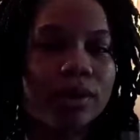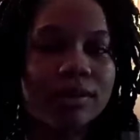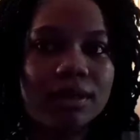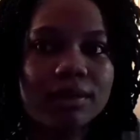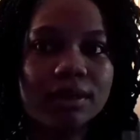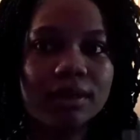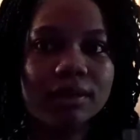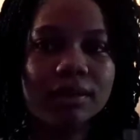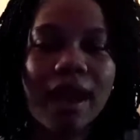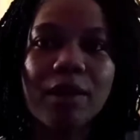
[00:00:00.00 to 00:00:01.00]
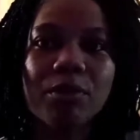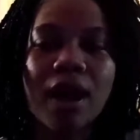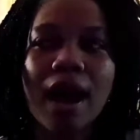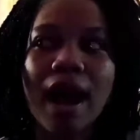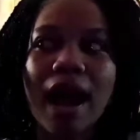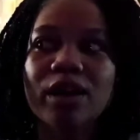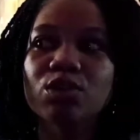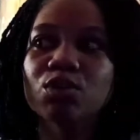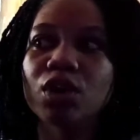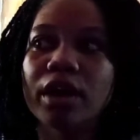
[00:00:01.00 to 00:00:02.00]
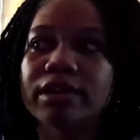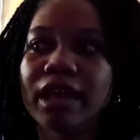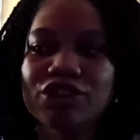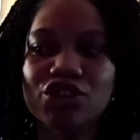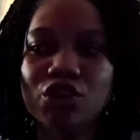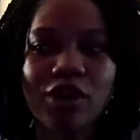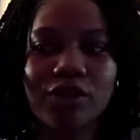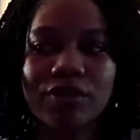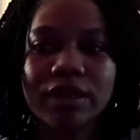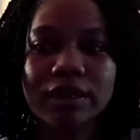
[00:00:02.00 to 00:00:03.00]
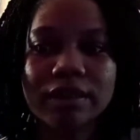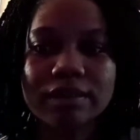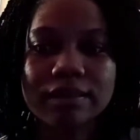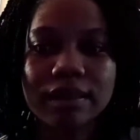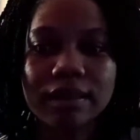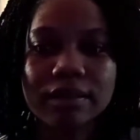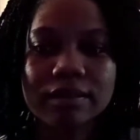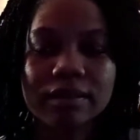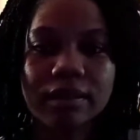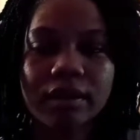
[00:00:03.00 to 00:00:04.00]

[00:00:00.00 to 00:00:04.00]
things in it. I do not enjoy reading these things.